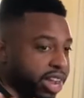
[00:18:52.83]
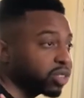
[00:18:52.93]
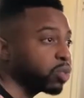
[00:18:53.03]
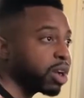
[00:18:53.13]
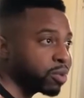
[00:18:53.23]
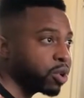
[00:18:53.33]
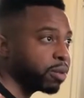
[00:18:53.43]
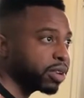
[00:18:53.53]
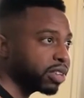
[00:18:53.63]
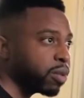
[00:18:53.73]
that's where I'm
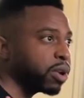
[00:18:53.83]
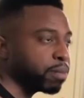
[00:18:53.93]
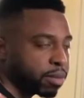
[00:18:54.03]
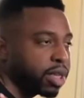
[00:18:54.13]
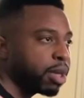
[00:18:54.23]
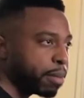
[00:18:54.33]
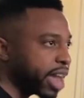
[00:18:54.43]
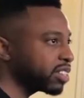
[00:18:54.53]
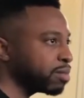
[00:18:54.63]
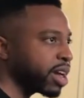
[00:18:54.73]
going because I want to
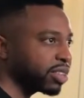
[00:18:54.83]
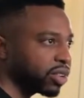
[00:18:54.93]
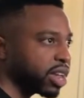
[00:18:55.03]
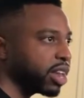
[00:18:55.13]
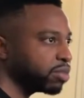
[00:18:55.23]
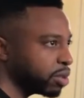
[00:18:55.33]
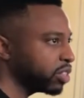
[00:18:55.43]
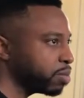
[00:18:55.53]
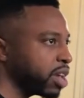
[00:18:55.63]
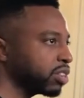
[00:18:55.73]
maximize on that as
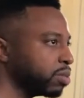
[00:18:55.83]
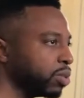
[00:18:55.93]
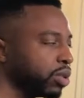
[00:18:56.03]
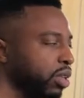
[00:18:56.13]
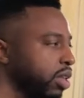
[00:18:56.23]
much as possible.